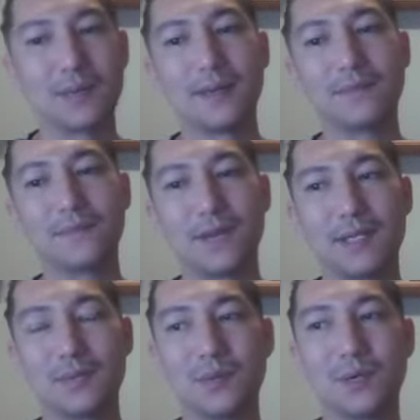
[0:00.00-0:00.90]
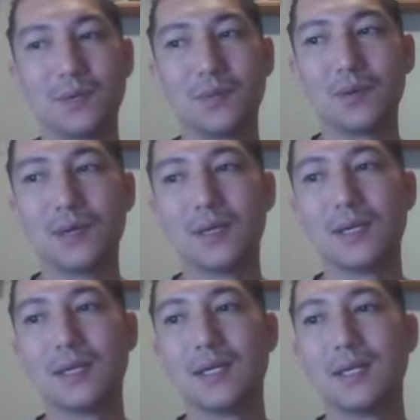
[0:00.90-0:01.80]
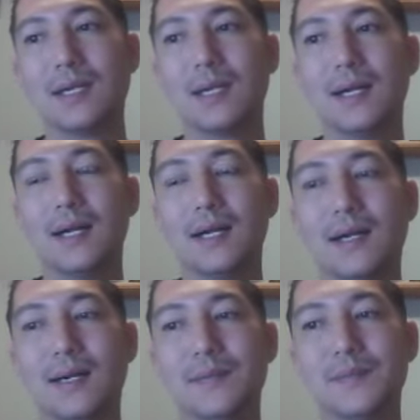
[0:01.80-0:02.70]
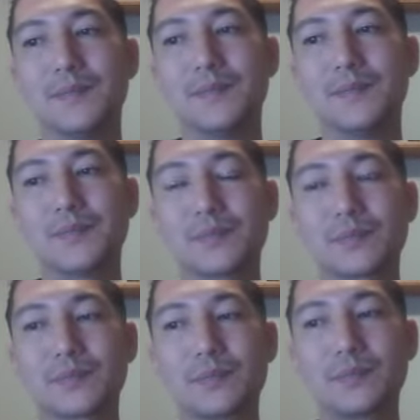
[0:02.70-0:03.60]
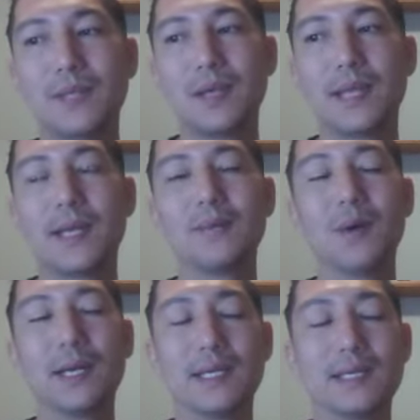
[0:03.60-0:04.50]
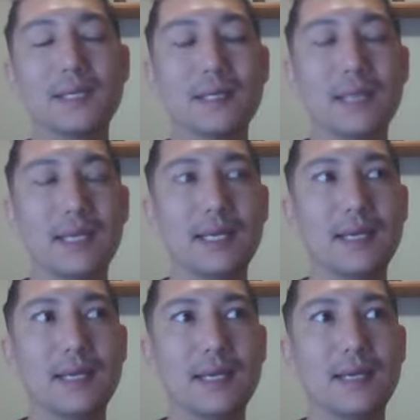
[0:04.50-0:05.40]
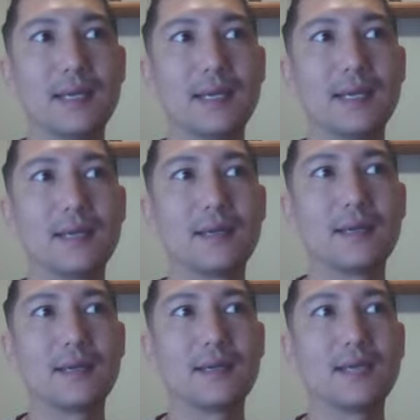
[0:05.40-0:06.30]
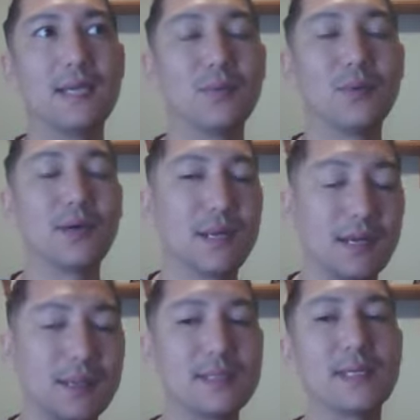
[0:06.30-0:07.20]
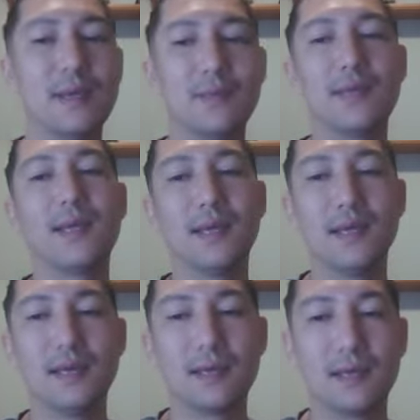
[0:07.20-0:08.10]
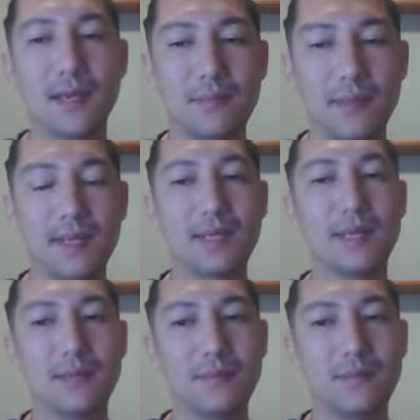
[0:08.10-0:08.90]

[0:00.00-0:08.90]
And I'm finding more and more, um, that I'm wanting to like keep working on the same thing and making it